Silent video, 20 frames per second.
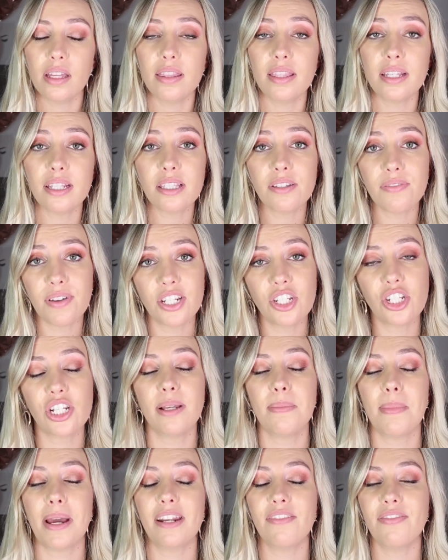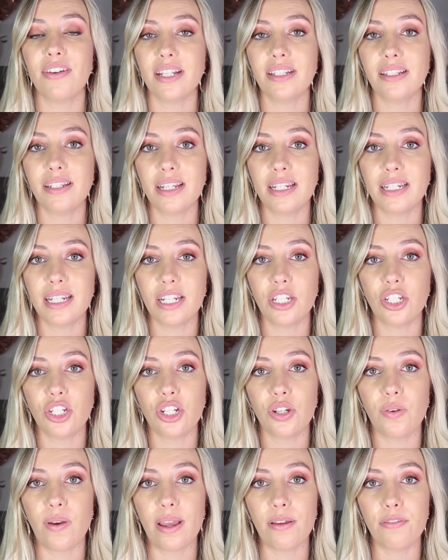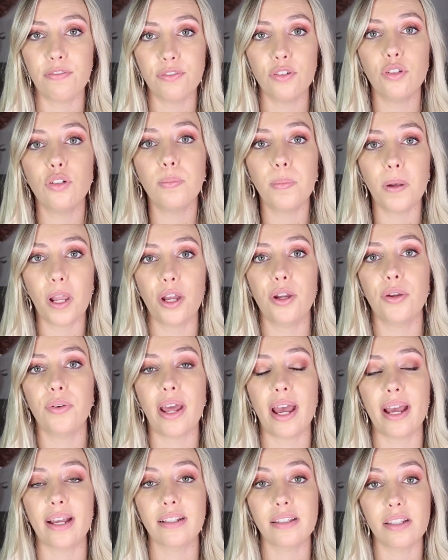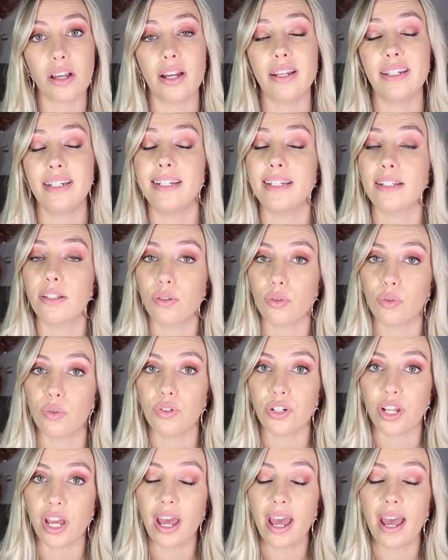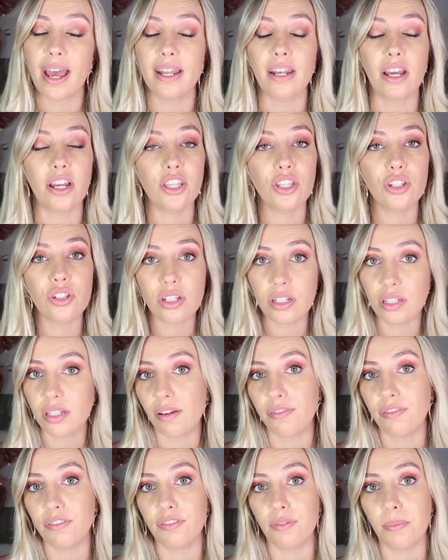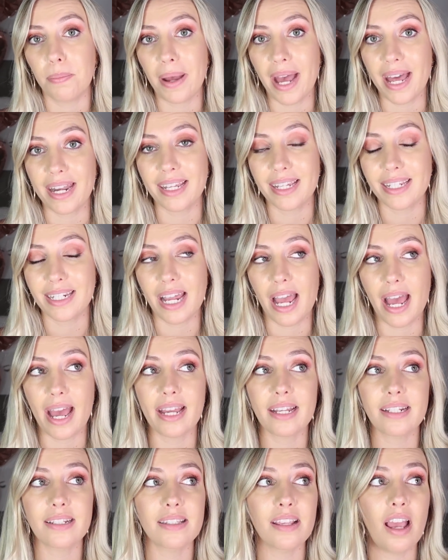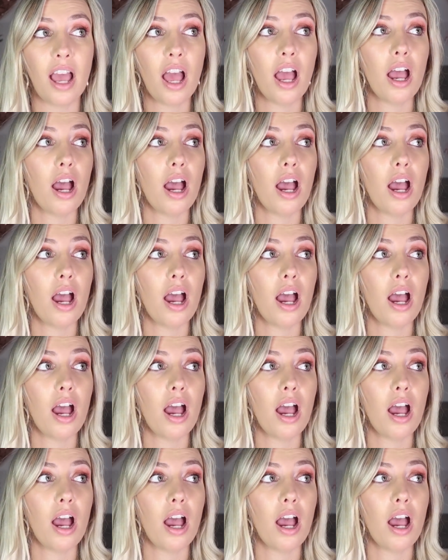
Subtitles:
This eventually manifested into a full-blown anxiety disorder, and I used to suffer from panic attacks.